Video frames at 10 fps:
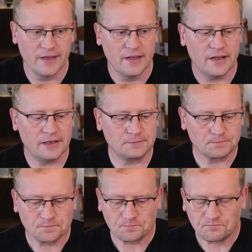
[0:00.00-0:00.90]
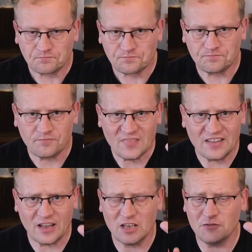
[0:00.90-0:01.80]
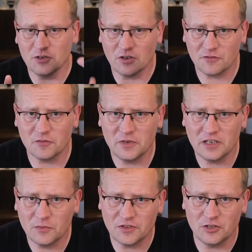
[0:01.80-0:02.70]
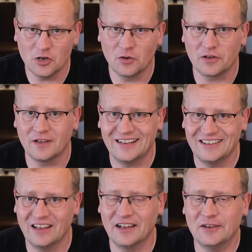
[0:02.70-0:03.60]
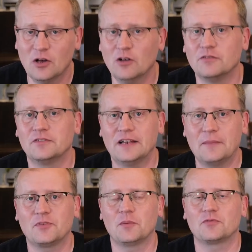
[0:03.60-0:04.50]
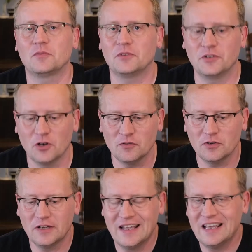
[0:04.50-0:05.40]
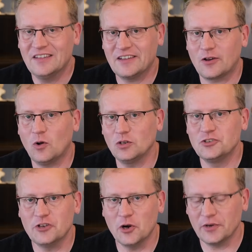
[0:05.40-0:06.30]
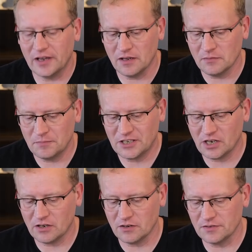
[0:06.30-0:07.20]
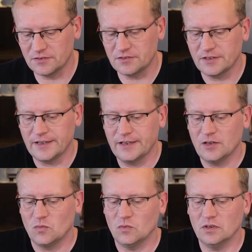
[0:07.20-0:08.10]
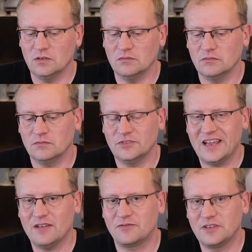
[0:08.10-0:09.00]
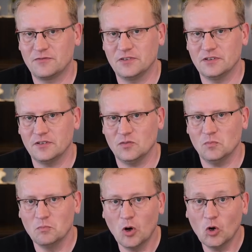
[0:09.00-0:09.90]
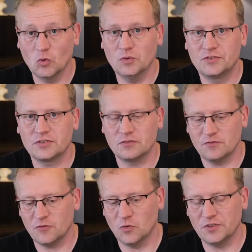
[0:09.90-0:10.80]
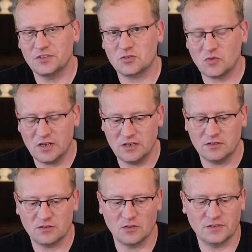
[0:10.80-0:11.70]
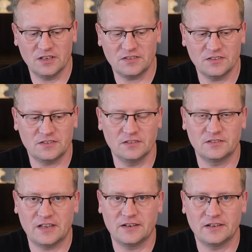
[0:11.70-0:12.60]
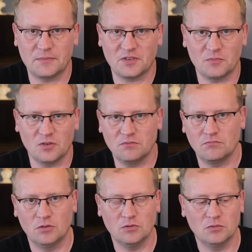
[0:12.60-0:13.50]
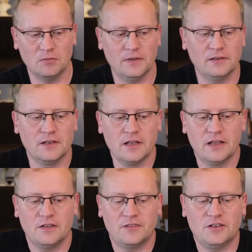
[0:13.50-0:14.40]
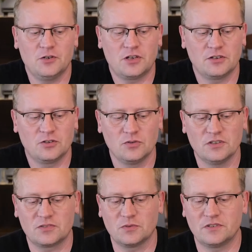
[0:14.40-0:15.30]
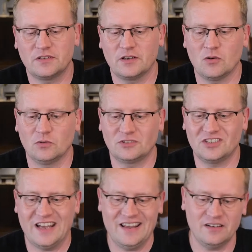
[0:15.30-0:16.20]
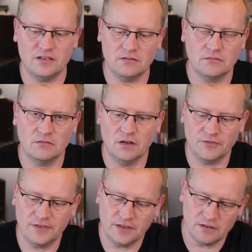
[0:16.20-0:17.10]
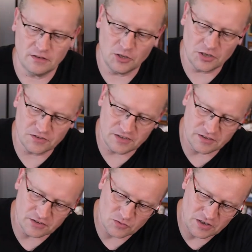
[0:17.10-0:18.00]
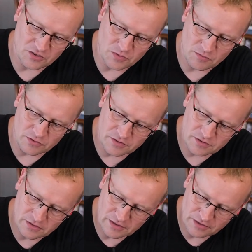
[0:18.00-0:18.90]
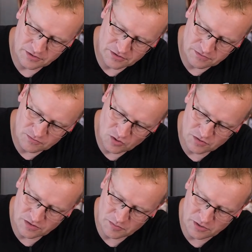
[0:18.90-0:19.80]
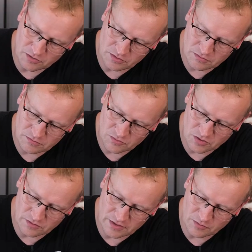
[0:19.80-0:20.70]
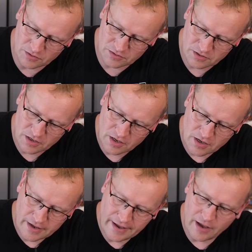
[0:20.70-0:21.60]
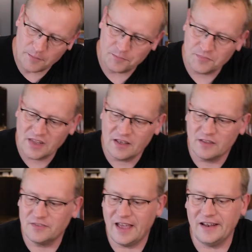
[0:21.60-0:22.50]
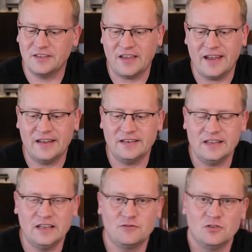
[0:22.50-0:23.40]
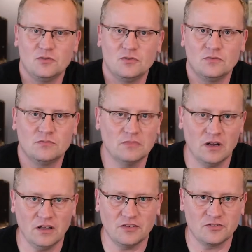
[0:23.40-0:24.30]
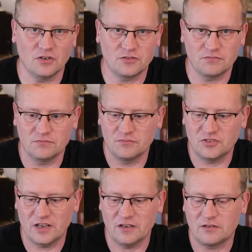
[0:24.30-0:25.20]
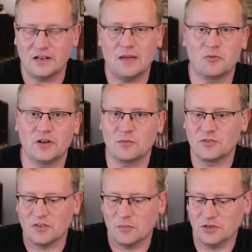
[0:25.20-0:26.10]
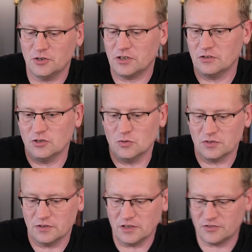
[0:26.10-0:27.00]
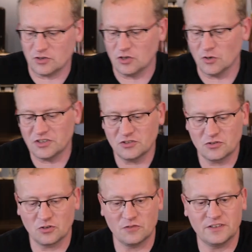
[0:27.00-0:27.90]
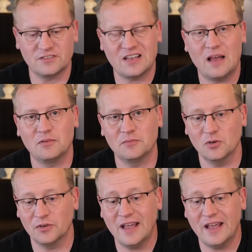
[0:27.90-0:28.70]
Now, if you're not familiar with the Yoga line of laptops from Lenovo, they're called Yoga because, well, they have different modes for the screen. So this is the standard laptop mode, blah, blah, blah, blah. Then you can do this with, they call tent, I think, and you can see the screen swivels, and I just turned something on, whatever that was. That is handy if you are sort of, say, collaborating with someone, you can use it. It goes into sort of a tablet mode.